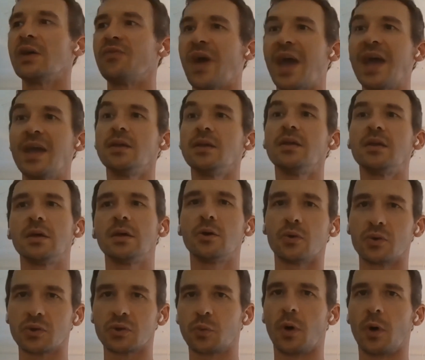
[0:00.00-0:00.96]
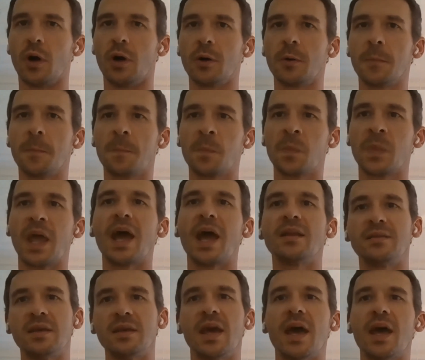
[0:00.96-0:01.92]
if anything goes wrong,
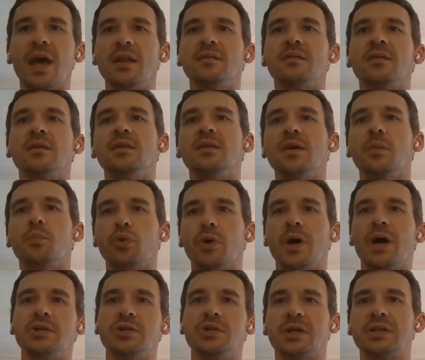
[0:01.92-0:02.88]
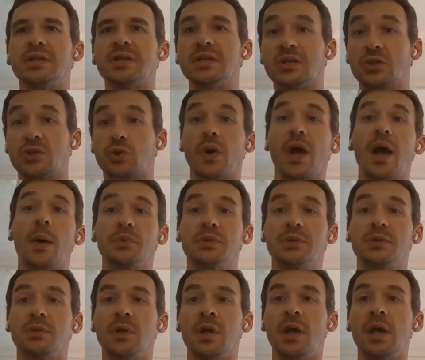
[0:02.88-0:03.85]
at the end, the project is
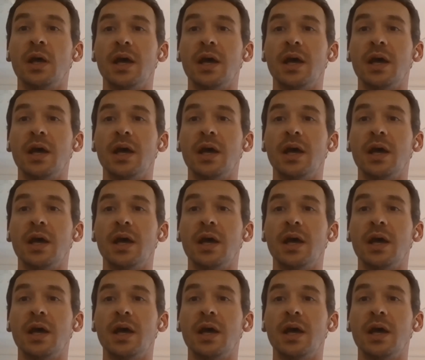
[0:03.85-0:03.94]
scrapped.